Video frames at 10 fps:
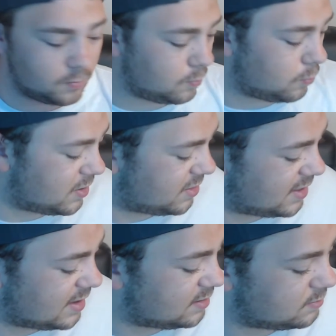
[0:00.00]

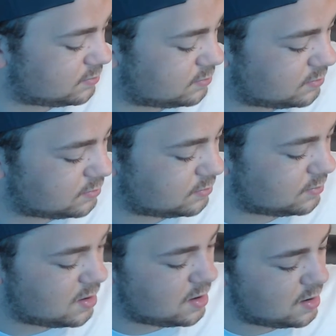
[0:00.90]
within
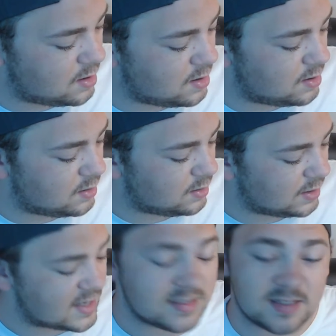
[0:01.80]

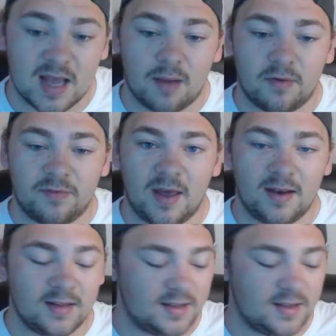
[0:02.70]
less time of that.